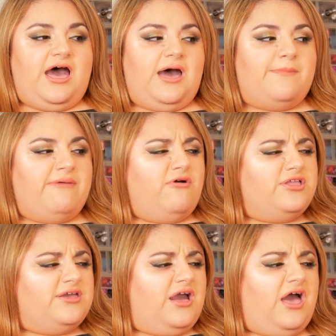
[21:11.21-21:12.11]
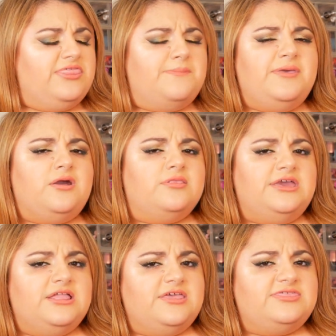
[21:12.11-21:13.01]
I've only gotten the
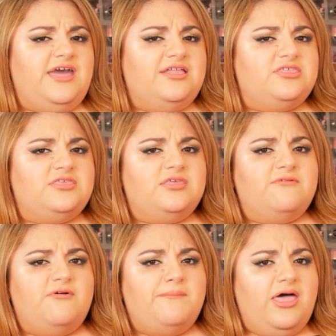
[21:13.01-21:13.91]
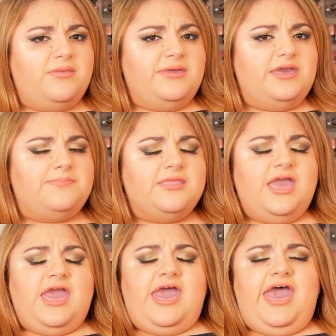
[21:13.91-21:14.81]
Piccolina sets from Bellami,
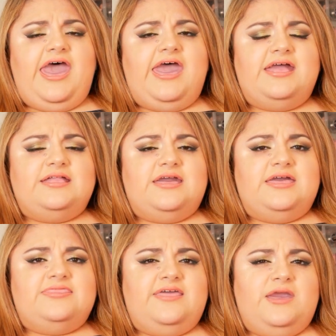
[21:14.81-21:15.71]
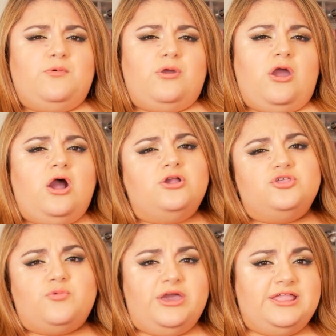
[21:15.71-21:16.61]
and they were
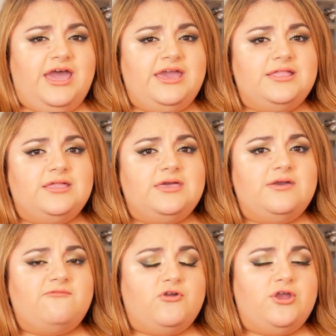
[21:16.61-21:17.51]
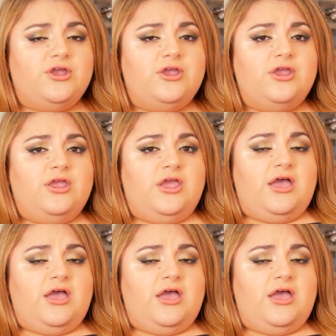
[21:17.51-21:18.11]
$129 for